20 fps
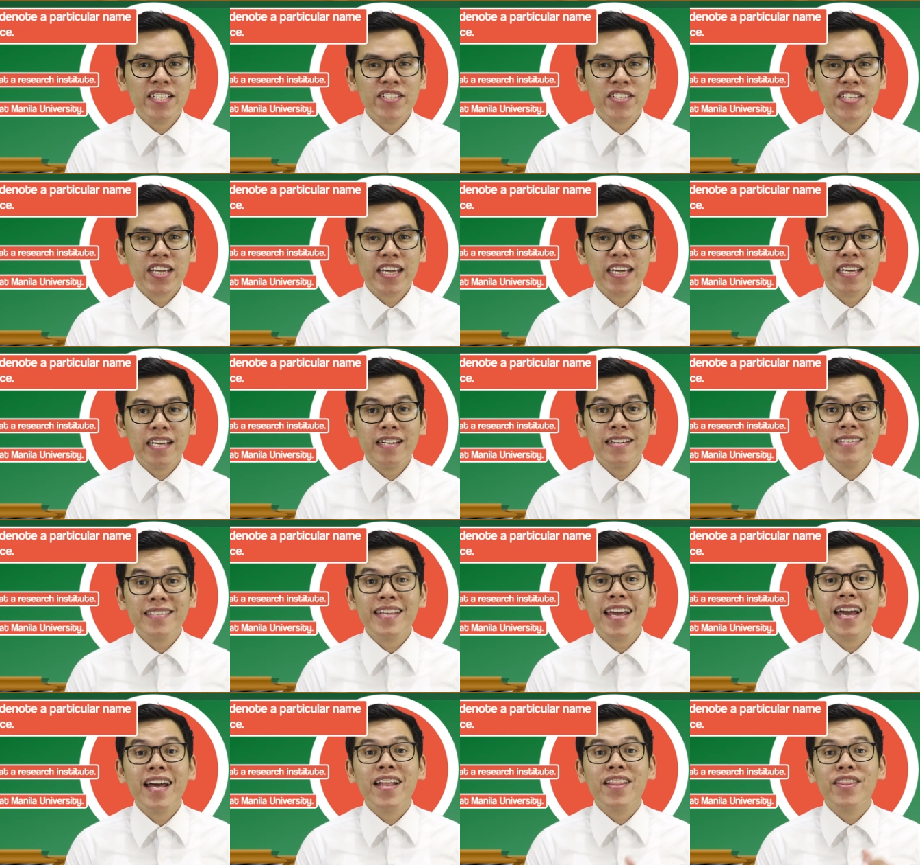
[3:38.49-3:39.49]
is
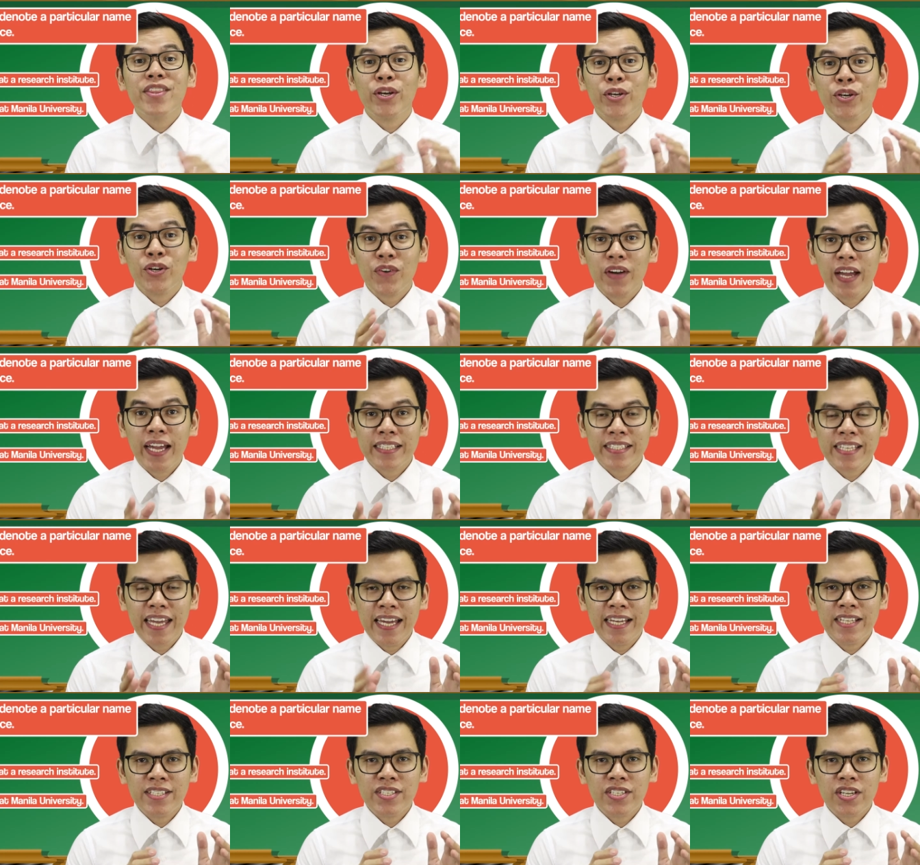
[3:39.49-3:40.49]
the correct
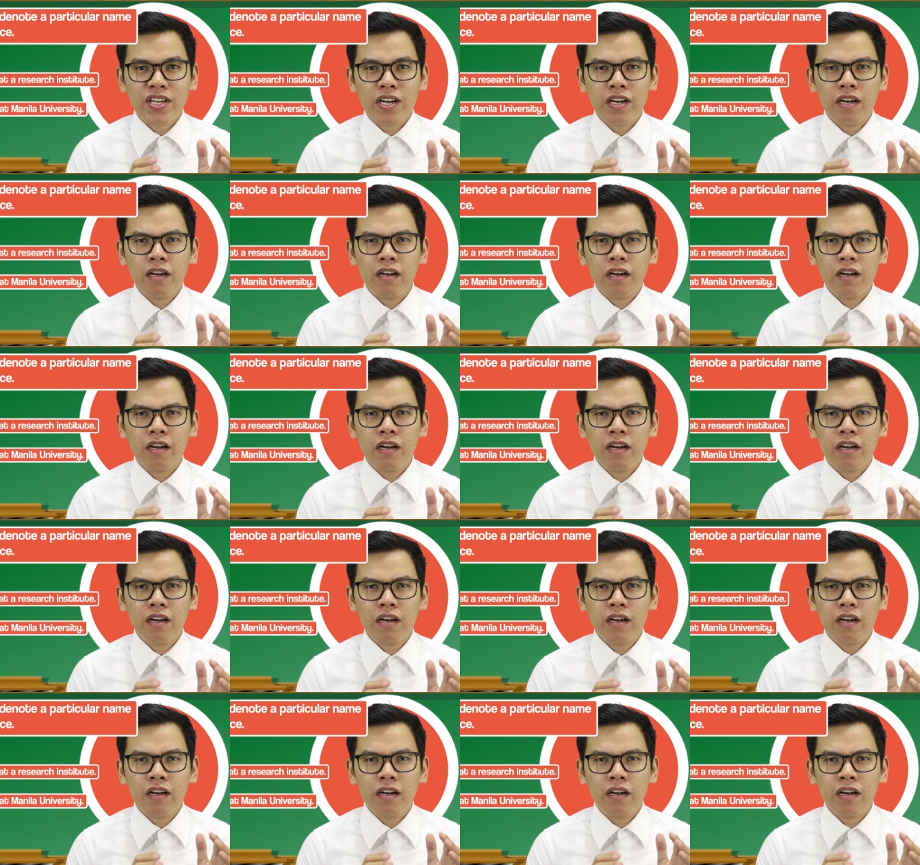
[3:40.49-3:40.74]
answer.